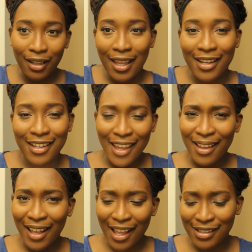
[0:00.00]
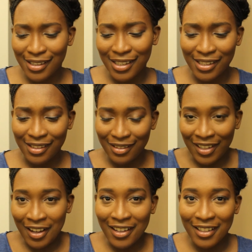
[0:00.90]
And yeah, guys, this is
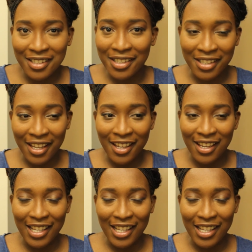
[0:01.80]
done. This is it.